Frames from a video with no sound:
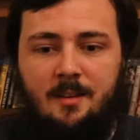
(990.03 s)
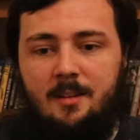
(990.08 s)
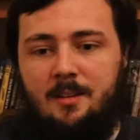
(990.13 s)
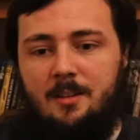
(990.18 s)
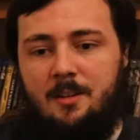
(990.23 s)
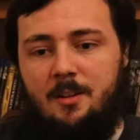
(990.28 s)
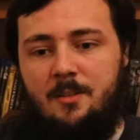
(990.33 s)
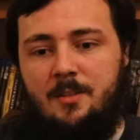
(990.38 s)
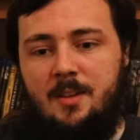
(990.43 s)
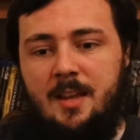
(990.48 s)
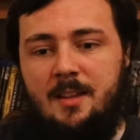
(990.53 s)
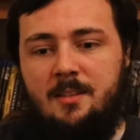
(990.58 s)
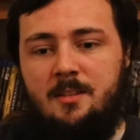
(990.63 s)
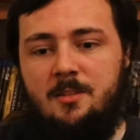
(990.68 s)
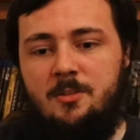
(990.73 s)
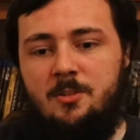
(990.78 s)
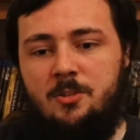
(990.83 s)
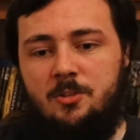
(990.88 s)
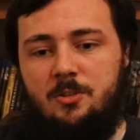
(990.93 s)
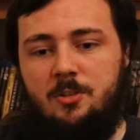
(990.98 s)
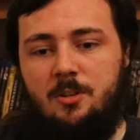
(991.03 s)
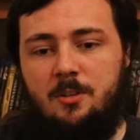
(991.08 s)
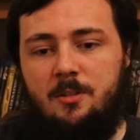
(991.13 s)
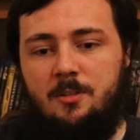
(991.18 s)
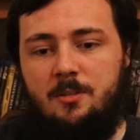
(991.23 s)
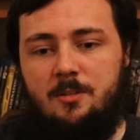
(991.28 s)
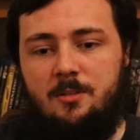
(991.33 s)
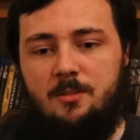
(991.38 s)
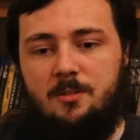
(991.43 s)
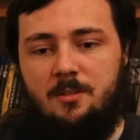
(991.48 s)
You know, the ending
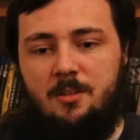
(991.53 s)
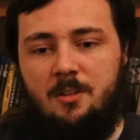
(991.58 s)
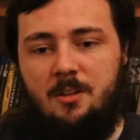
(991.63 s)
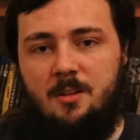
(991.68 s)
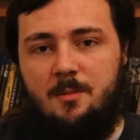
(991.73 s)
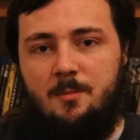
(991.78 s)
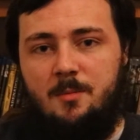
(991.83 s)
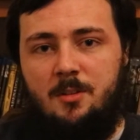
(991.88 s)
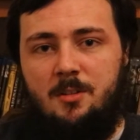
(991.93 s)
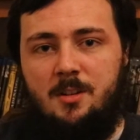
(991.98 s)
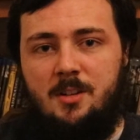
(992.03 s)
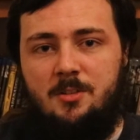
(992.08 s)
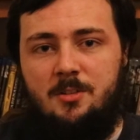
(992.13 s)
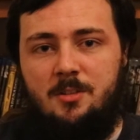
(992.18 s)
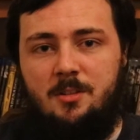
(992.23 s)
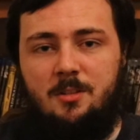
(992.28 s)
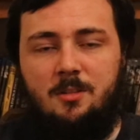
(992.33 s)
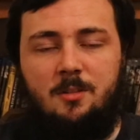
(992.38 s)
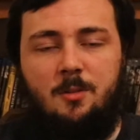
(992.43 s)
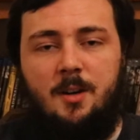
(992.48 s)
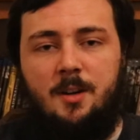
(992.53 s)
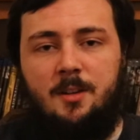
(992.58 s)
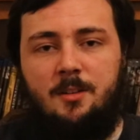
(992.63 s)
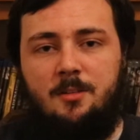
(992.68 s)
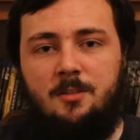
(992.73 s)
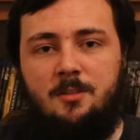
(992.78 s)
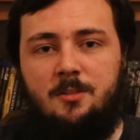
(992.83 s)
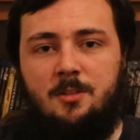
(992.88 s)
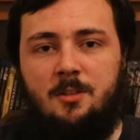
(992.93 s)
shots are actually quite good.